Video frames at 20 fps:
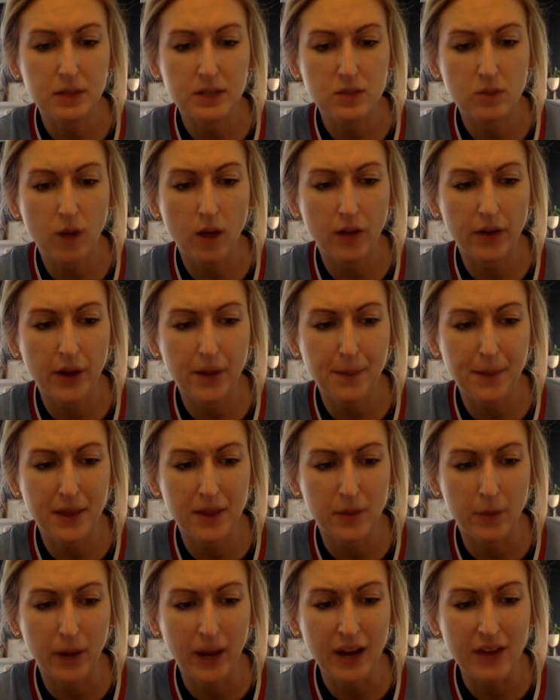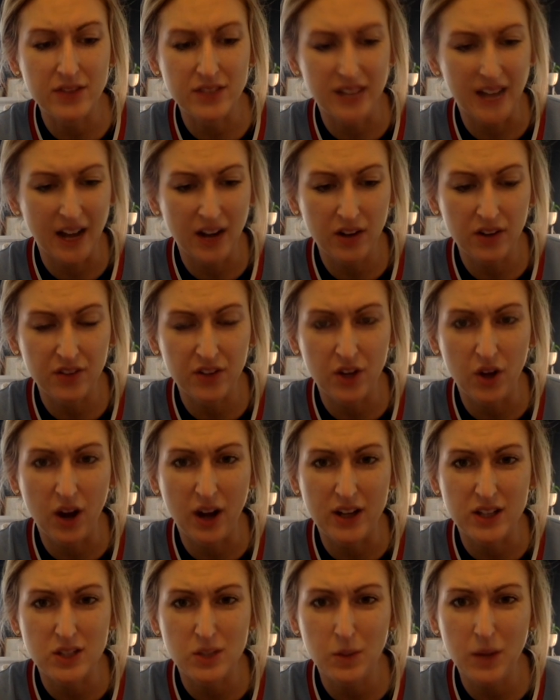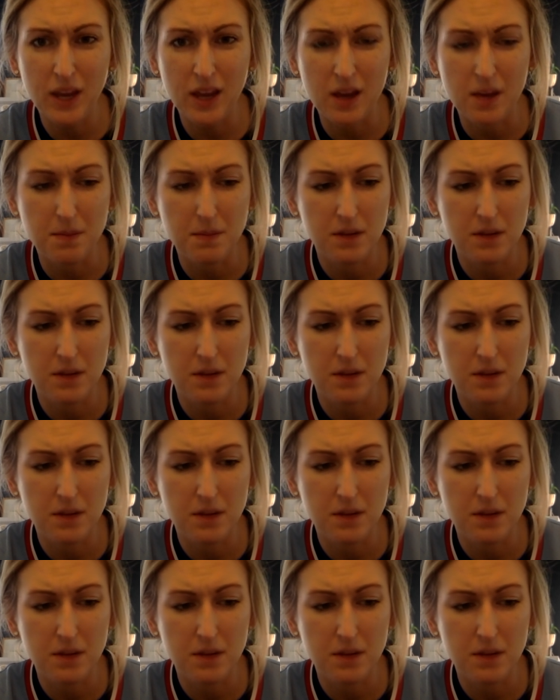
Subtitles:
swallowed up by the waves, and I don't even know how to swim.